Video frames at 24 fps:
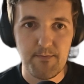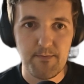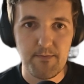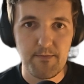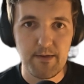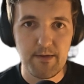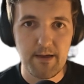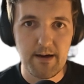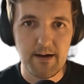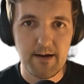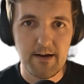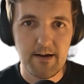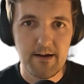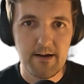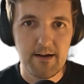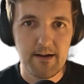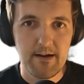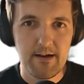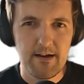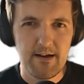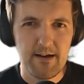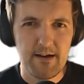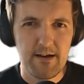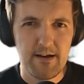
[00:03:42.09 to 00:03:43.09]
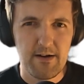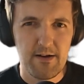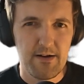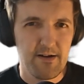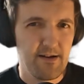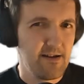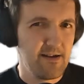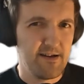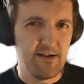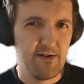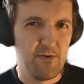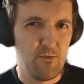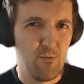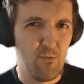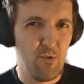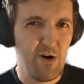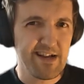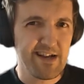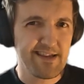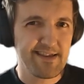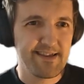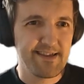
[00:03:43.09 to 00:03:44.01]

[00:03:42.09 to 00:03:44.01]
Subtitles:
Yeah? What?